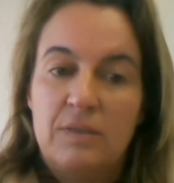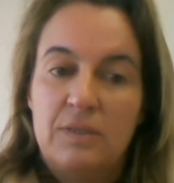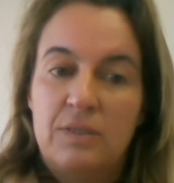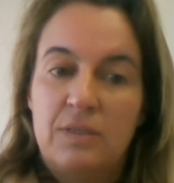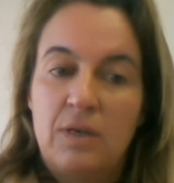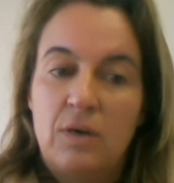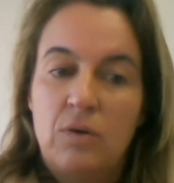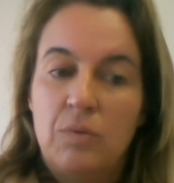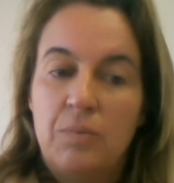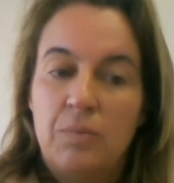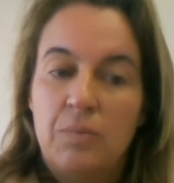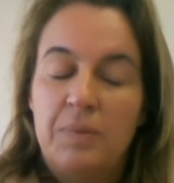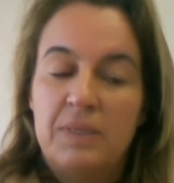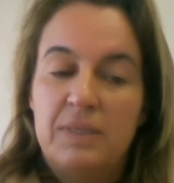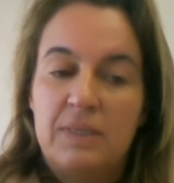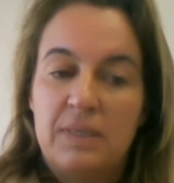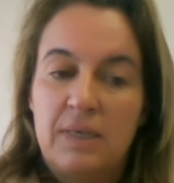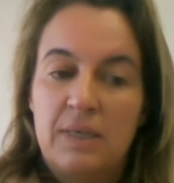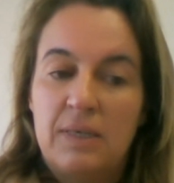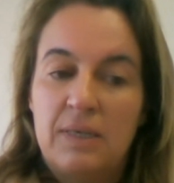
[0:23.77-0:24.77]

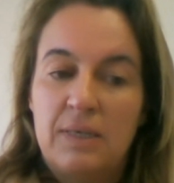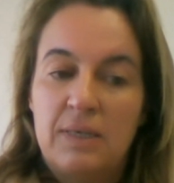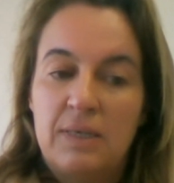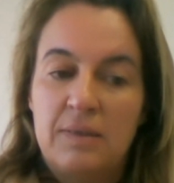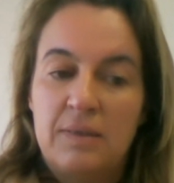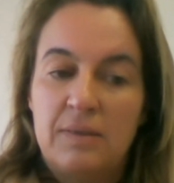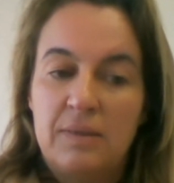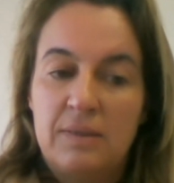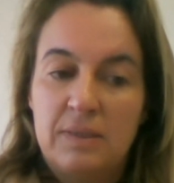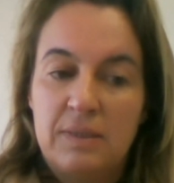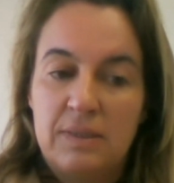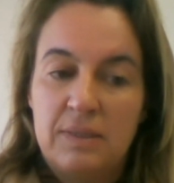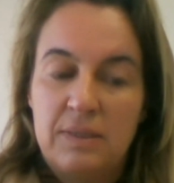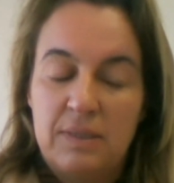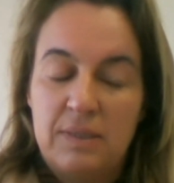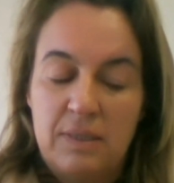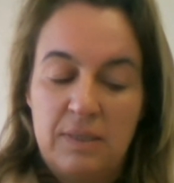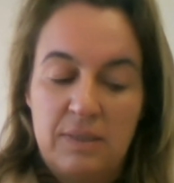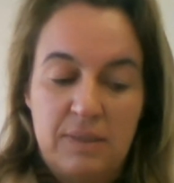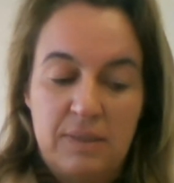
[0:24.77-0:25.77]
But
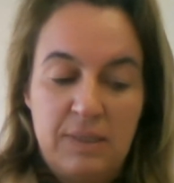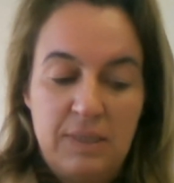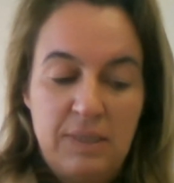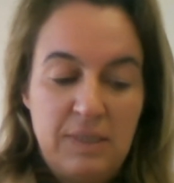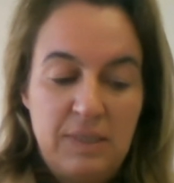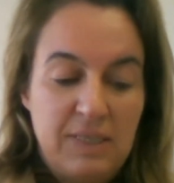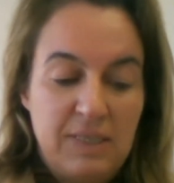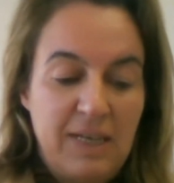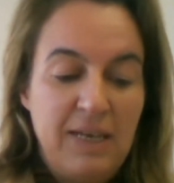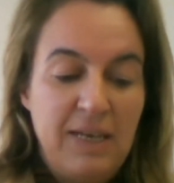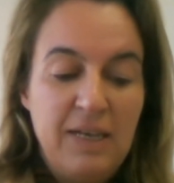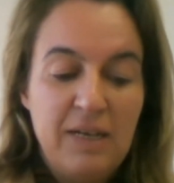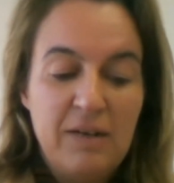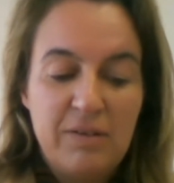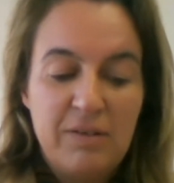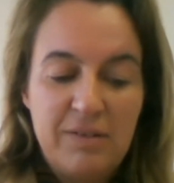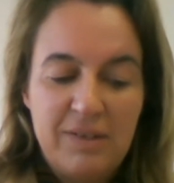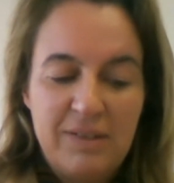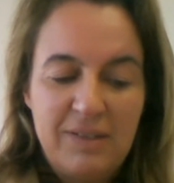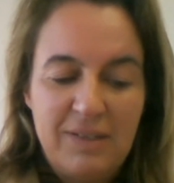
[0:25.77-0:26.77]
this
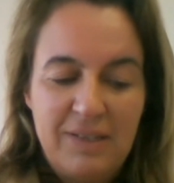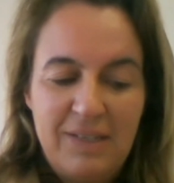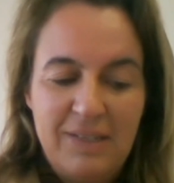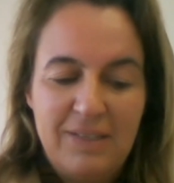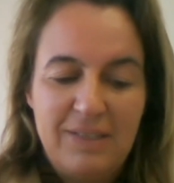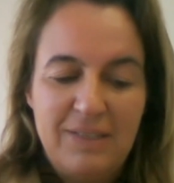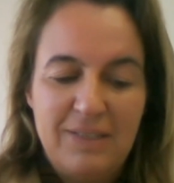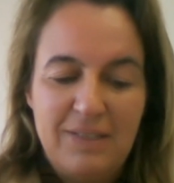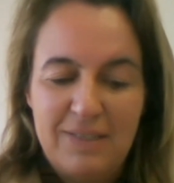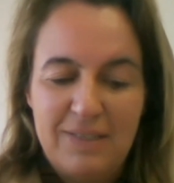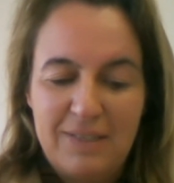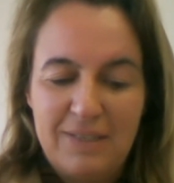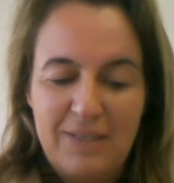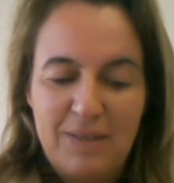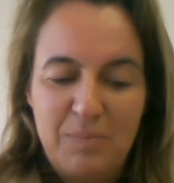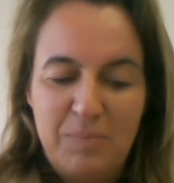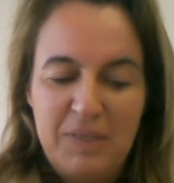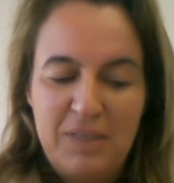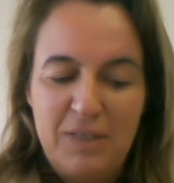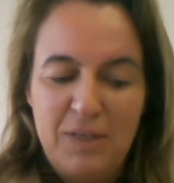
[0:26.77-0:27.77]
here in this
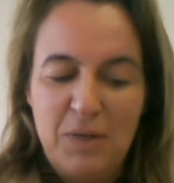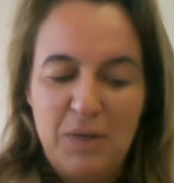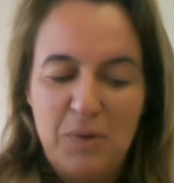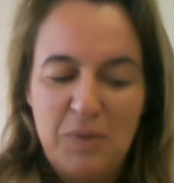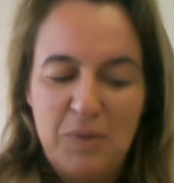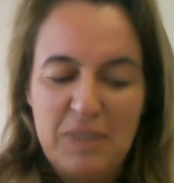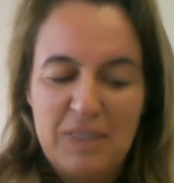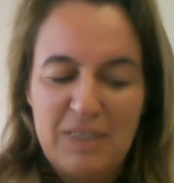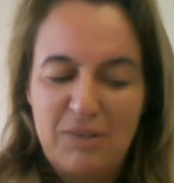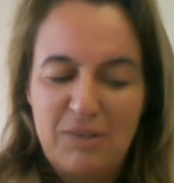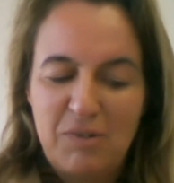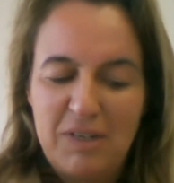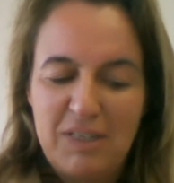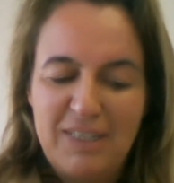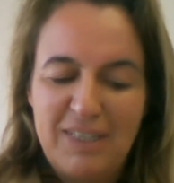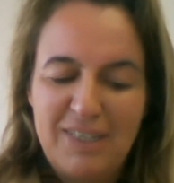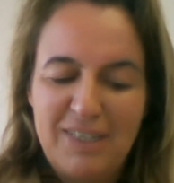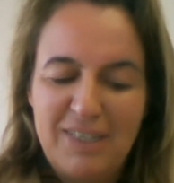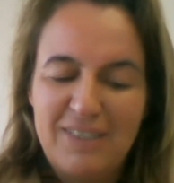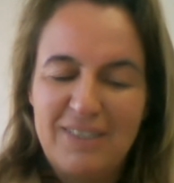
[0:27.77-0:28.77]
PDO is
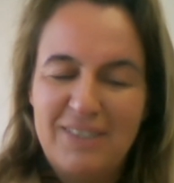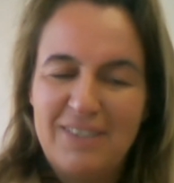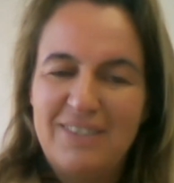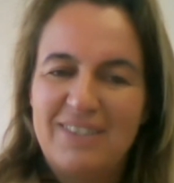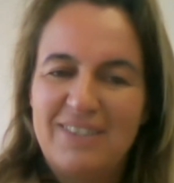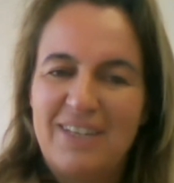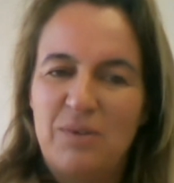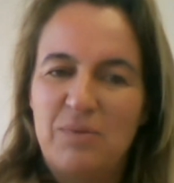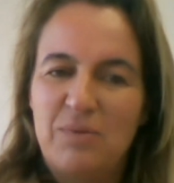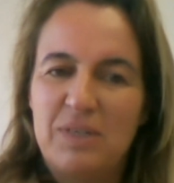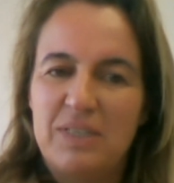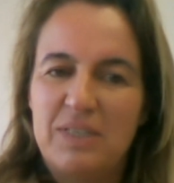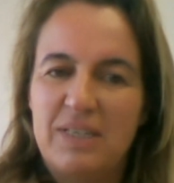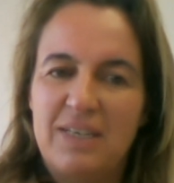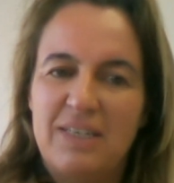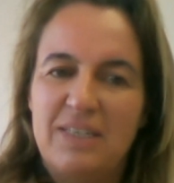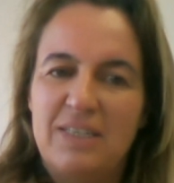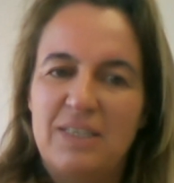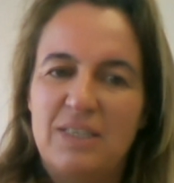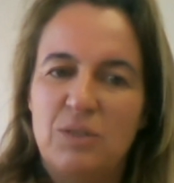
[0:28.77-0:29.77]
critical.
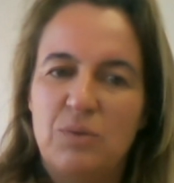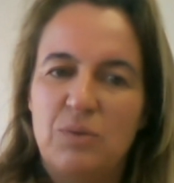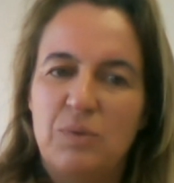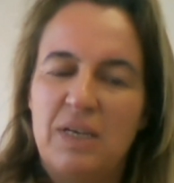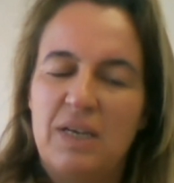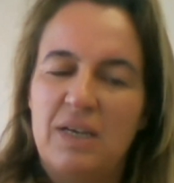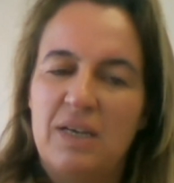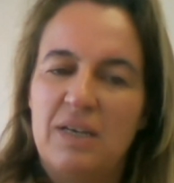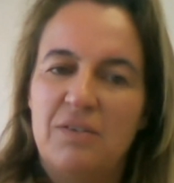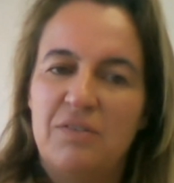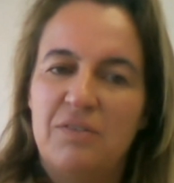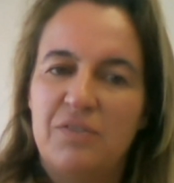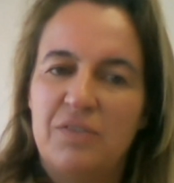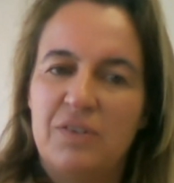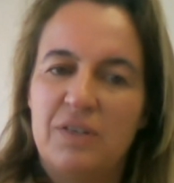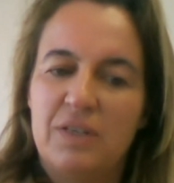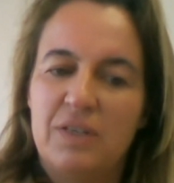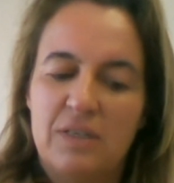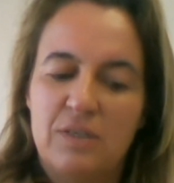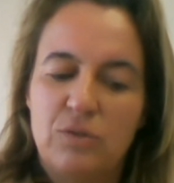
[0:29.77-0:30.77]
Nowadays we have
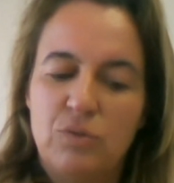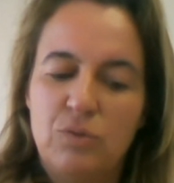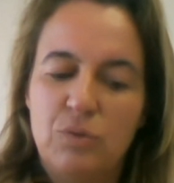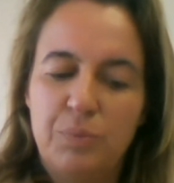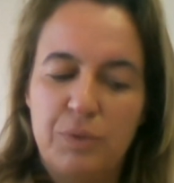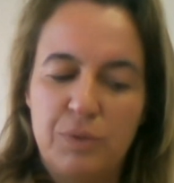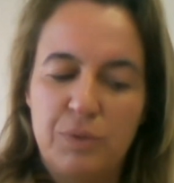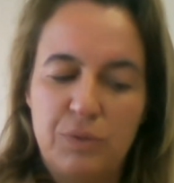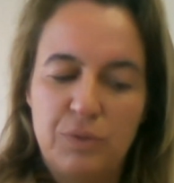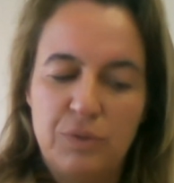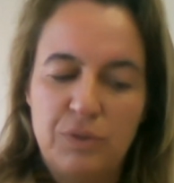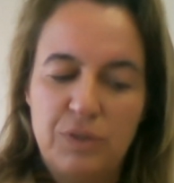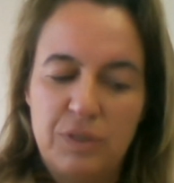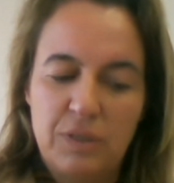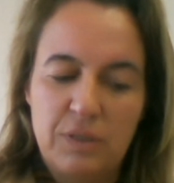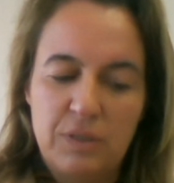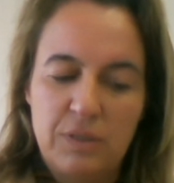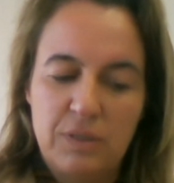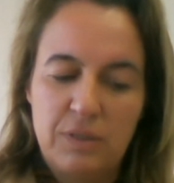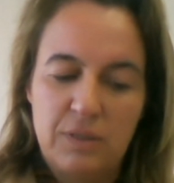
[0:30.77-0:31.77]
2
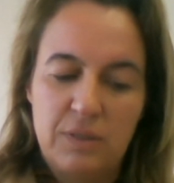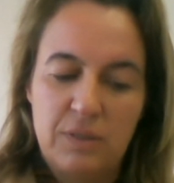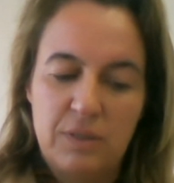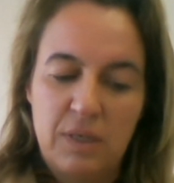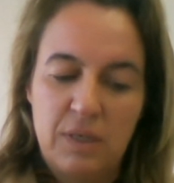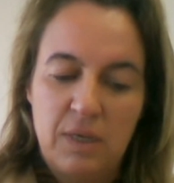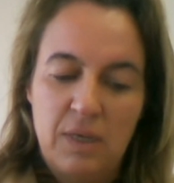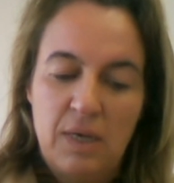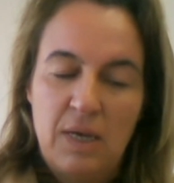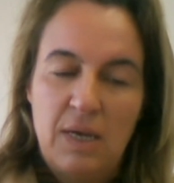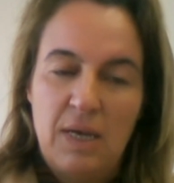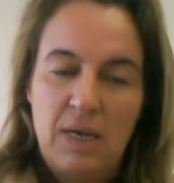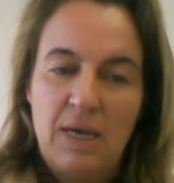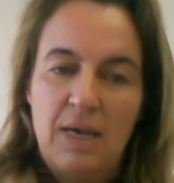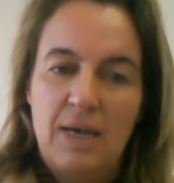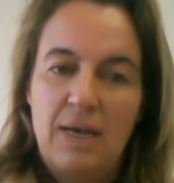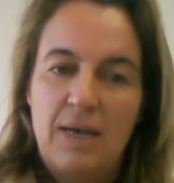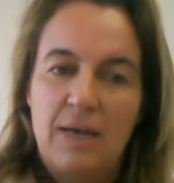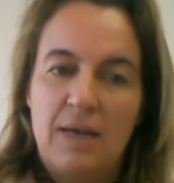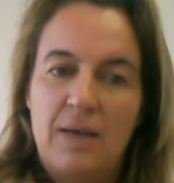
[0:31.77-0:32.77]
producers.
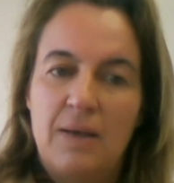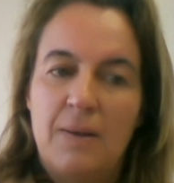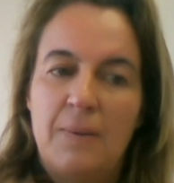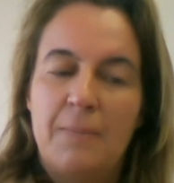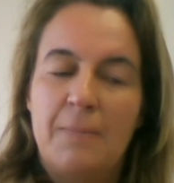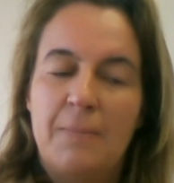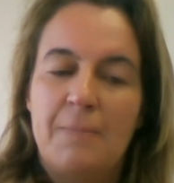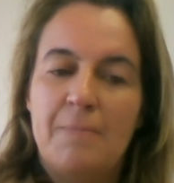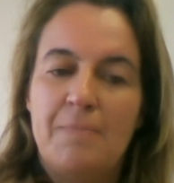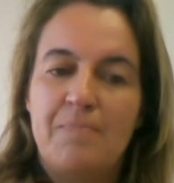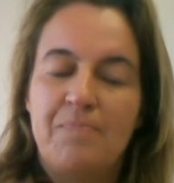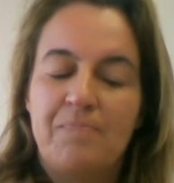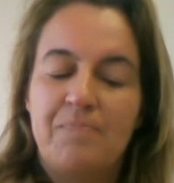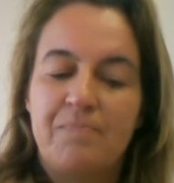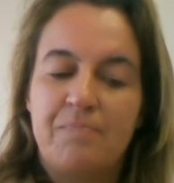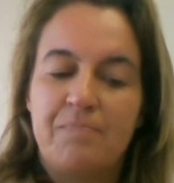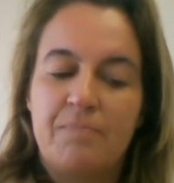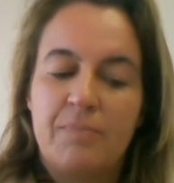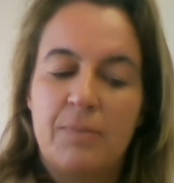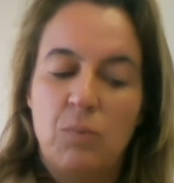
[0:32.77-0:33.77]

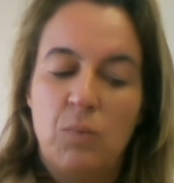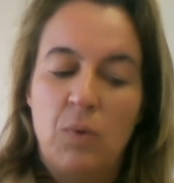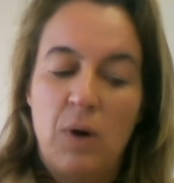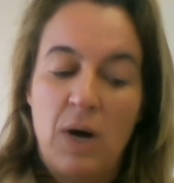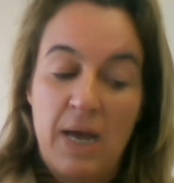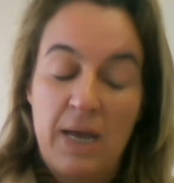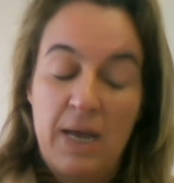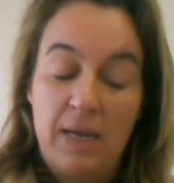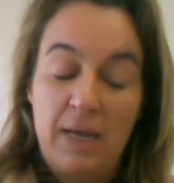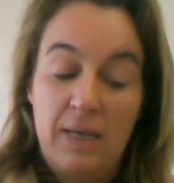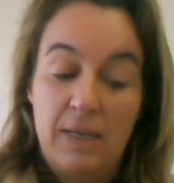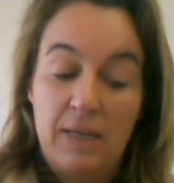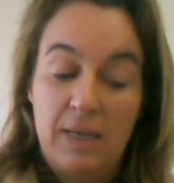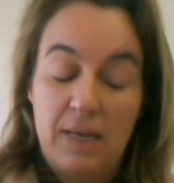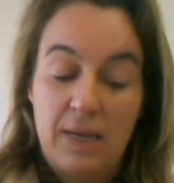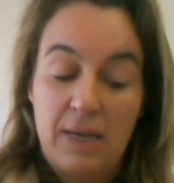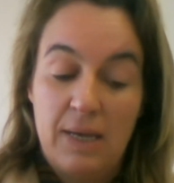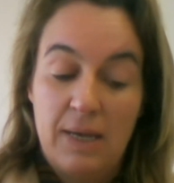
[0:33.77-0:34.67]
Why?